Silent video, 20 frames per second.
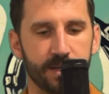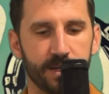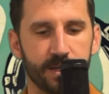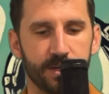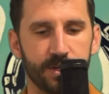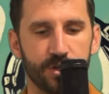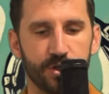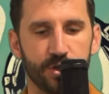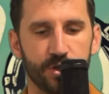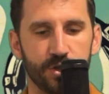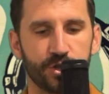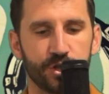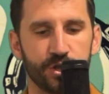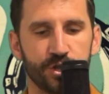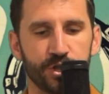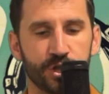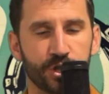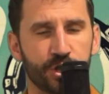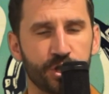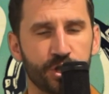you should
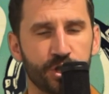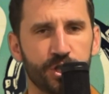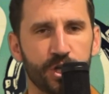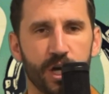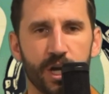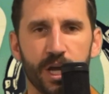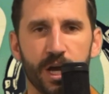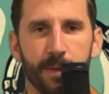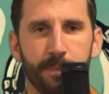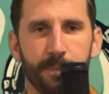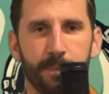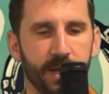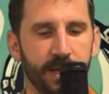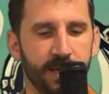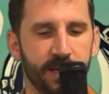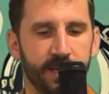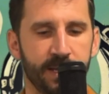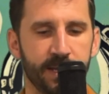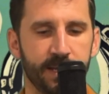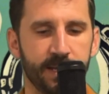just shut up
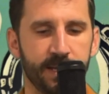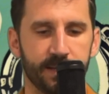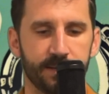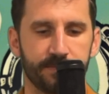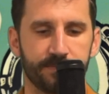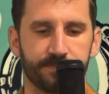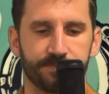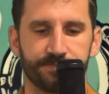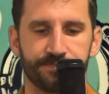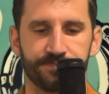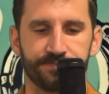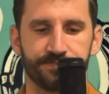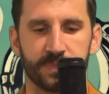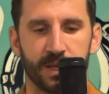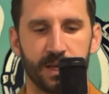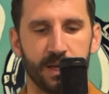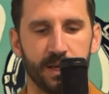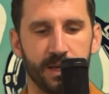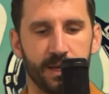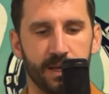and eat it.
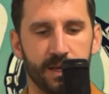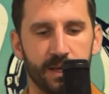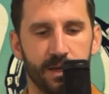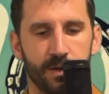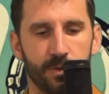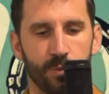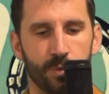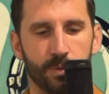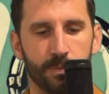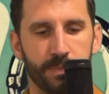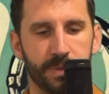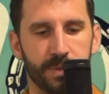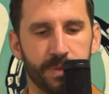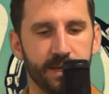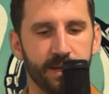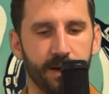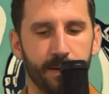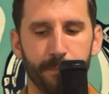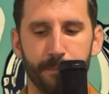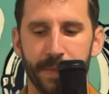It will be
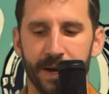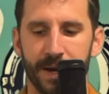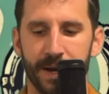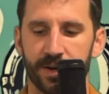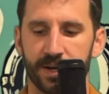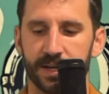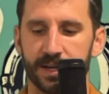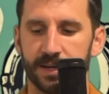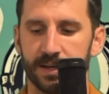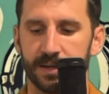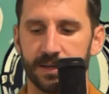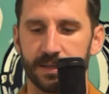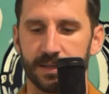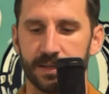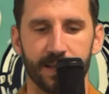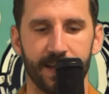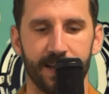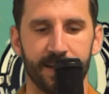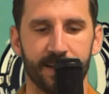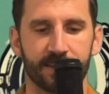America
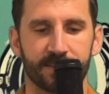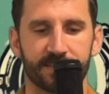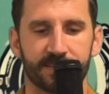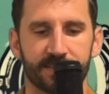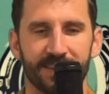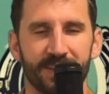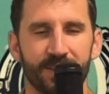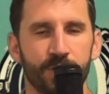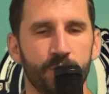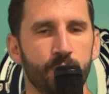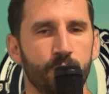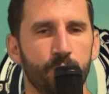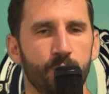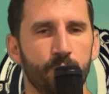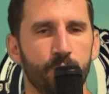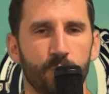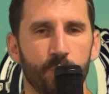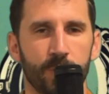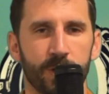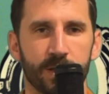last, and you
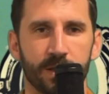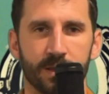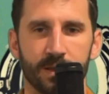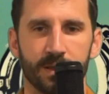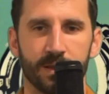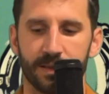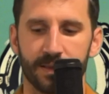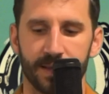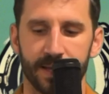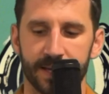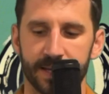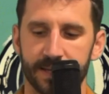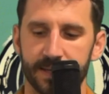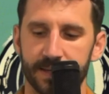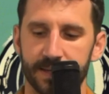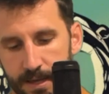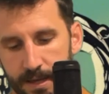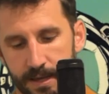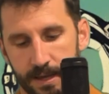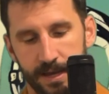will like
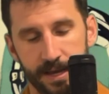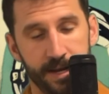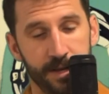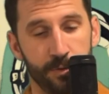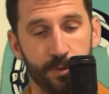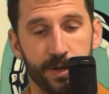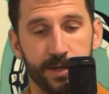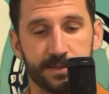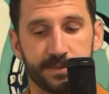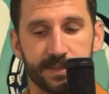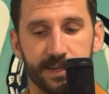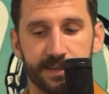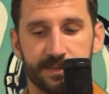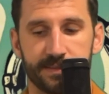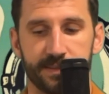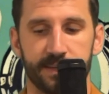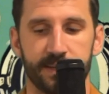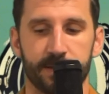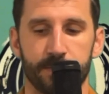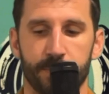it. Anyways, that's
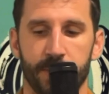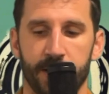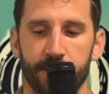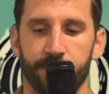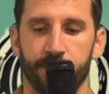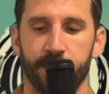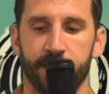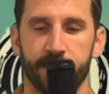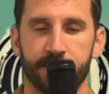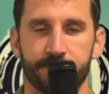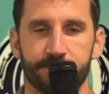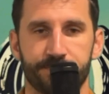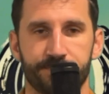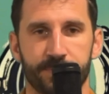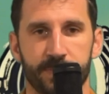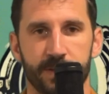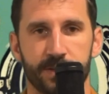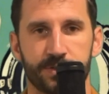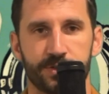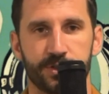the end of my rant.
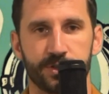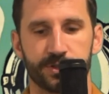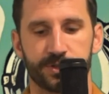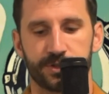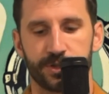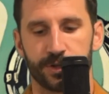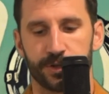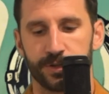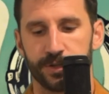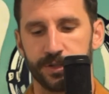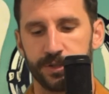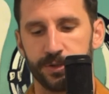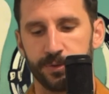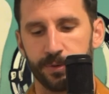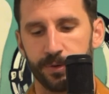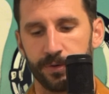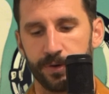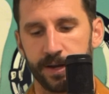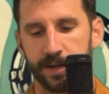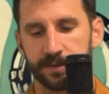This just turned into
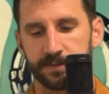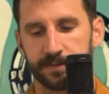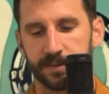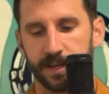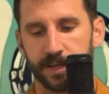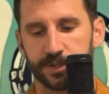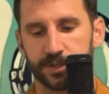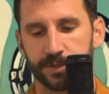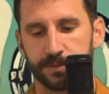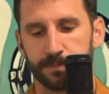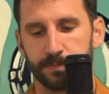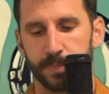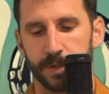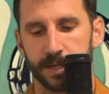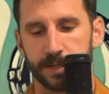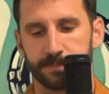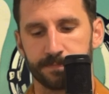a rant session, but